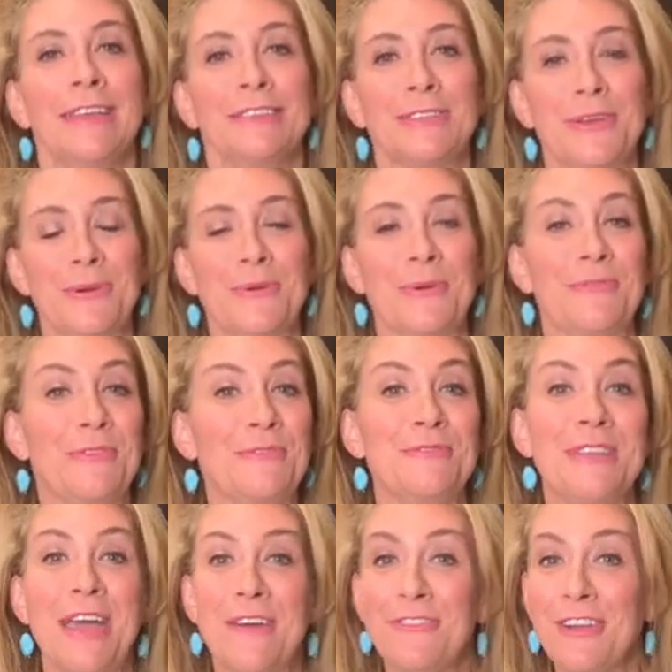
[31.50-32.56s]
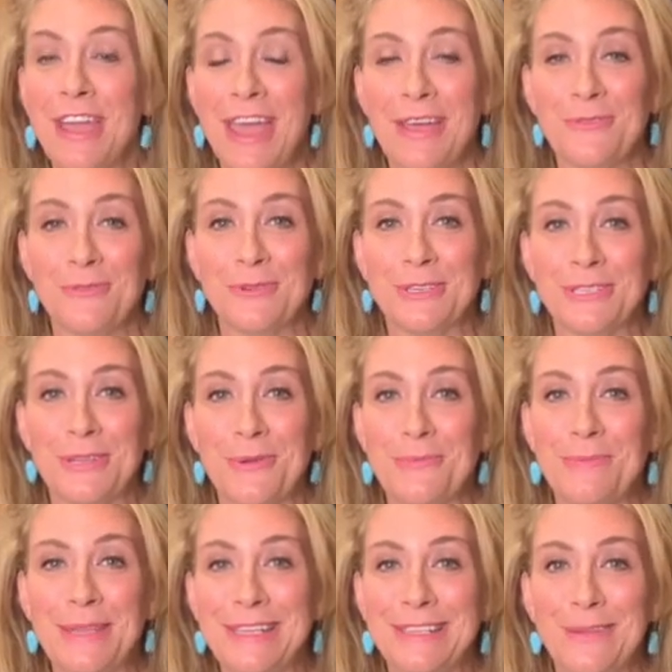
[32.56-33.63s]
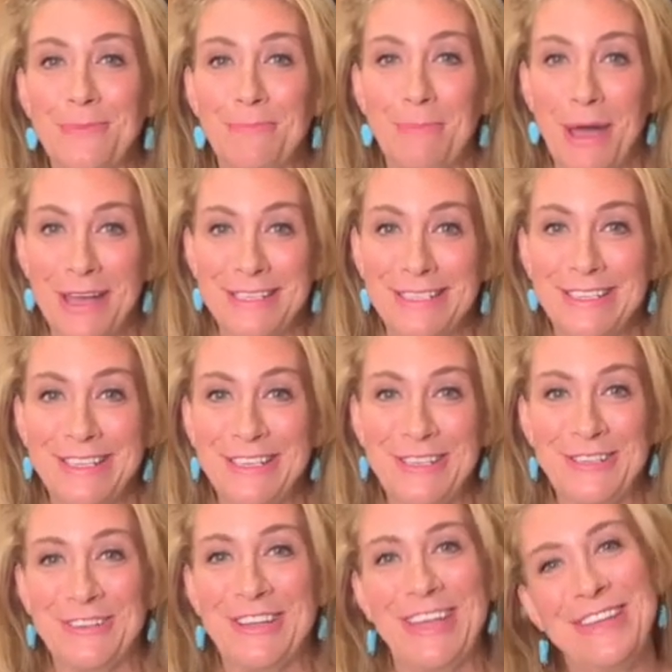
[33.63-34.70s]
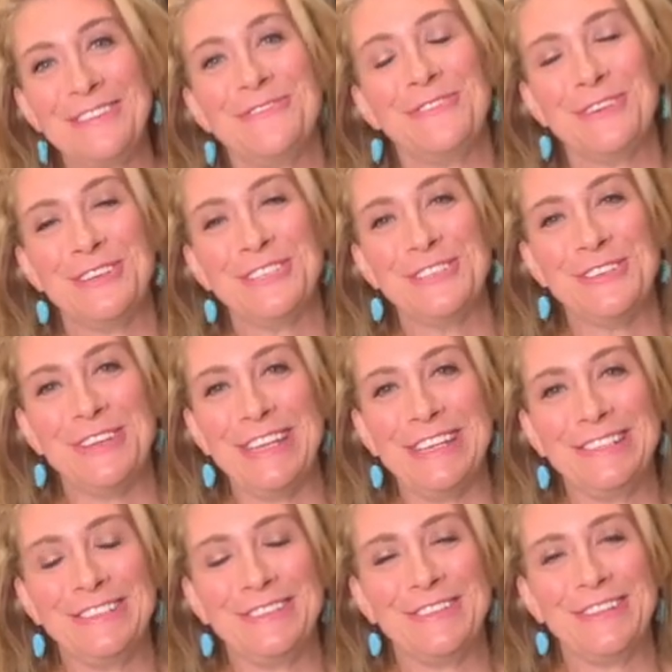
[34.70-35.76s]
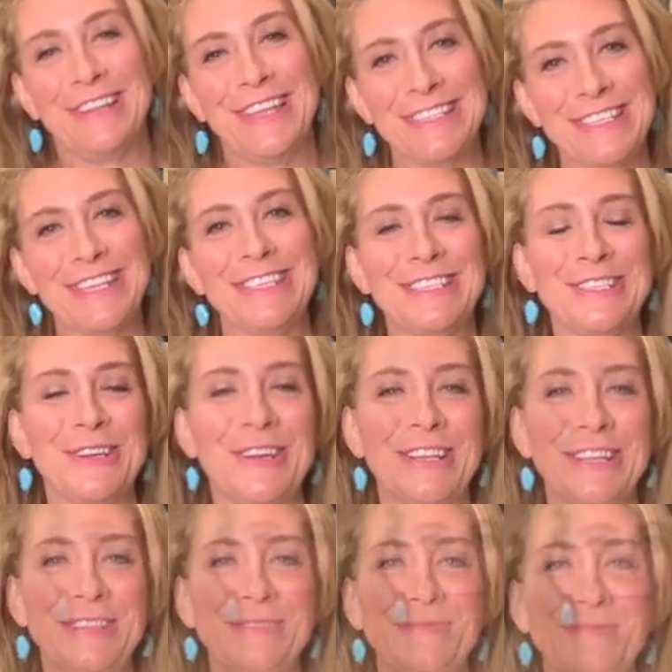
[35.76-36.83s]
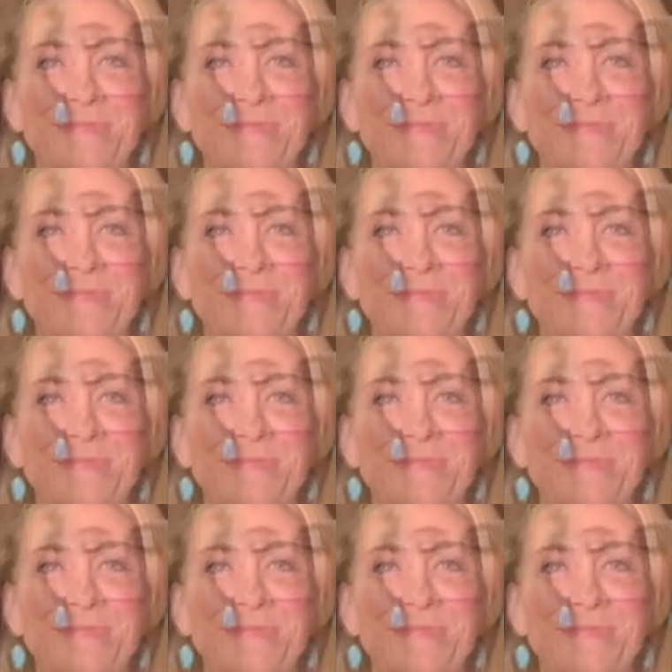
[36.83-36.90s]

So if you've never had orzo pasta, you're in for a treat. Let's get started.